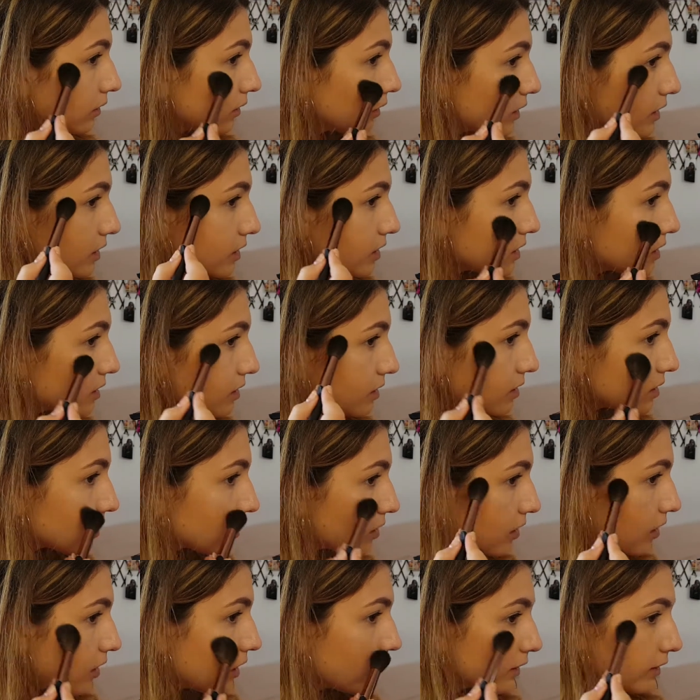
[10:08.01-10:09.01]
this is
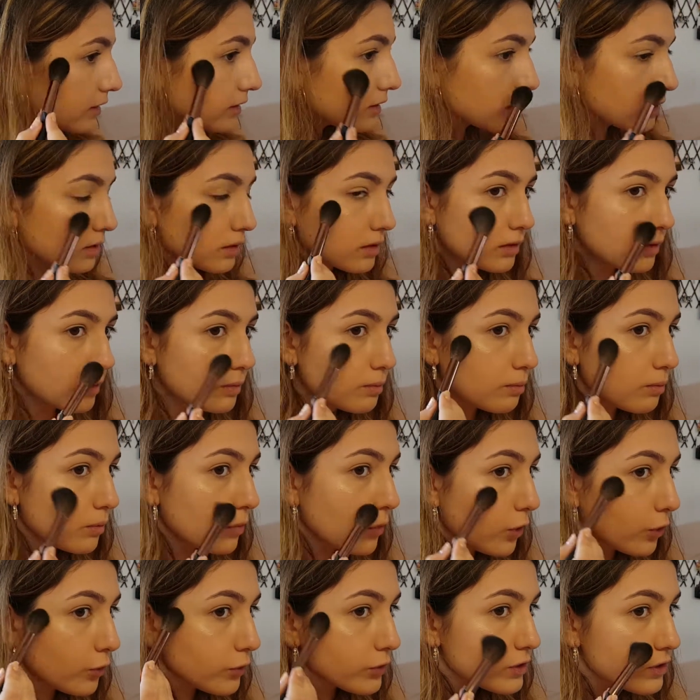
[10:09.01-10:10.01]
not the
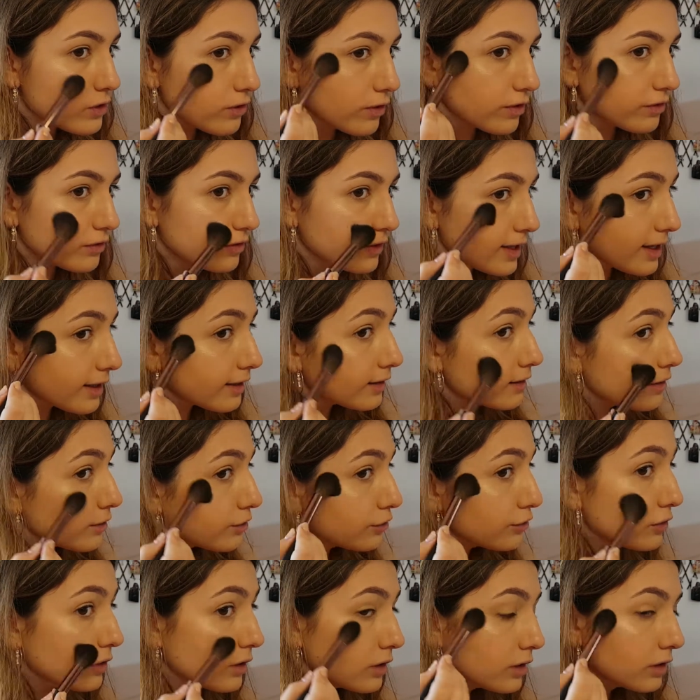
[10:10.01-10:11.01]
most reflective
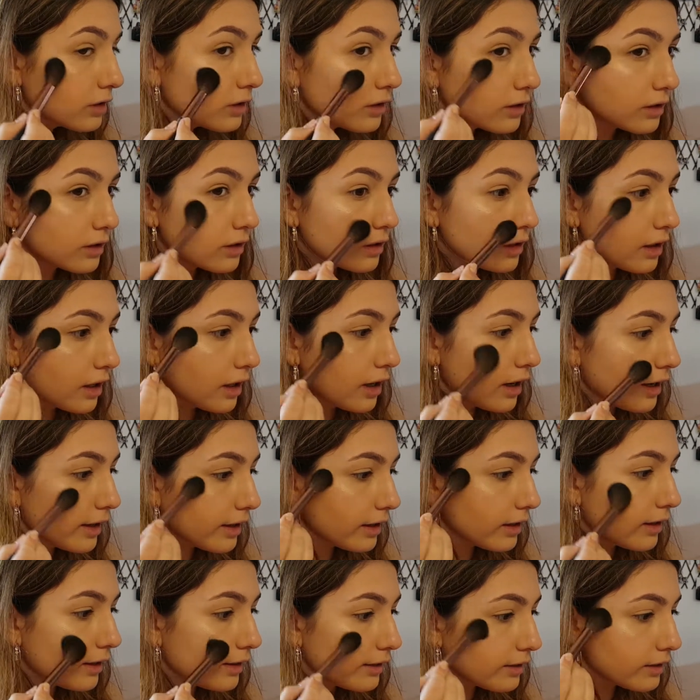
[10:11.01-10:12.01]

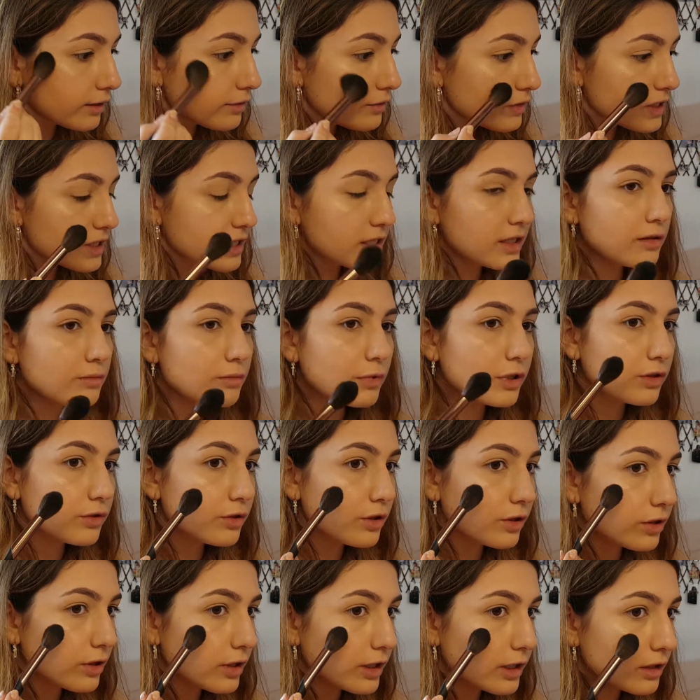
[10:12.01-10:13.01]
highlight I've seen, but you
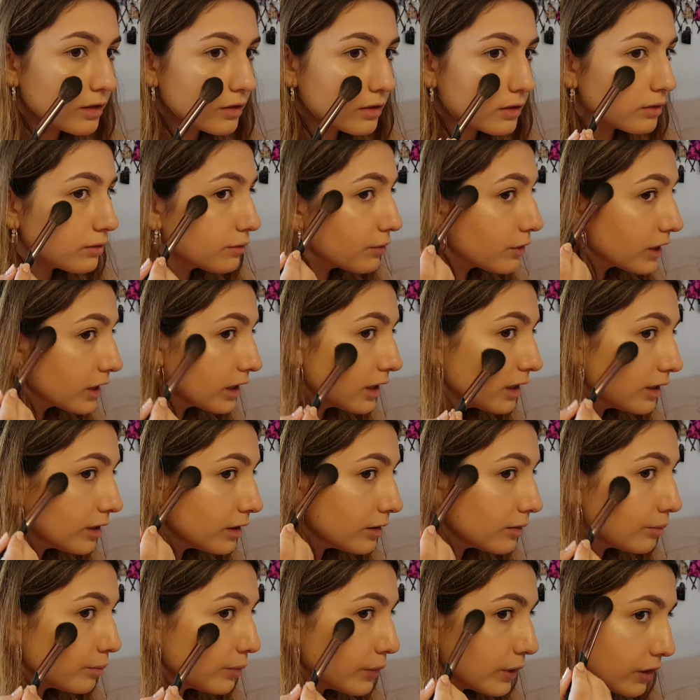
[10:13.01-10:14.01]
can really
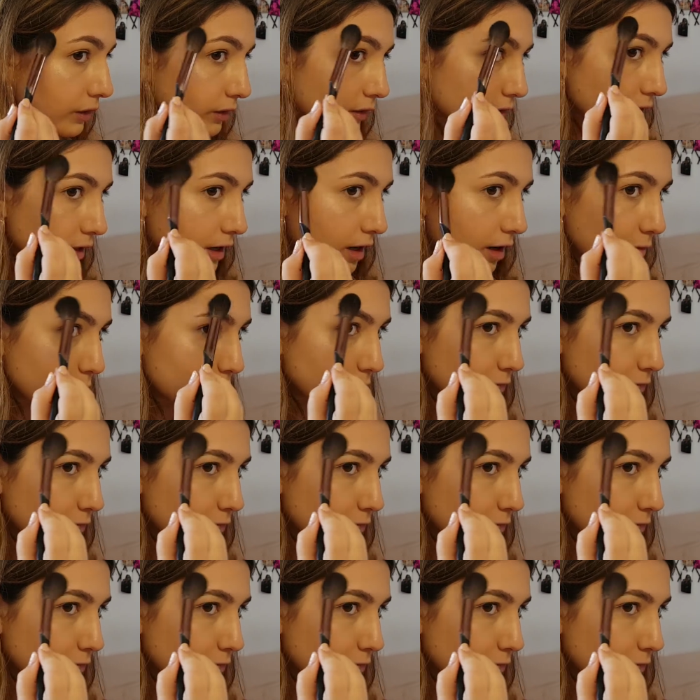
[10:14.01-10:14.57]
build it up.